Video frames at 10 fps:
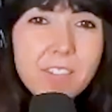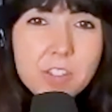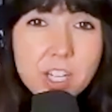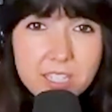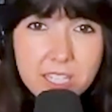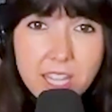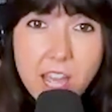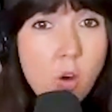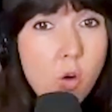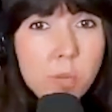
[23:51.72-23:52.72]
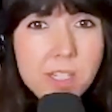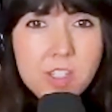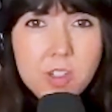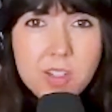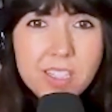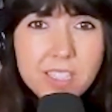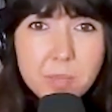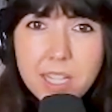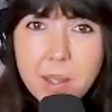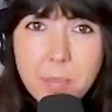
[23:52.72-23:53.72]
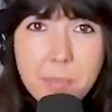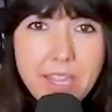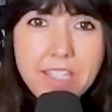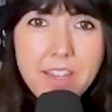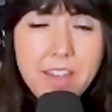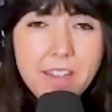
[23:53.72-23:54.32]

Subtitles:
Jay-Z. I hope he's doing something amazing.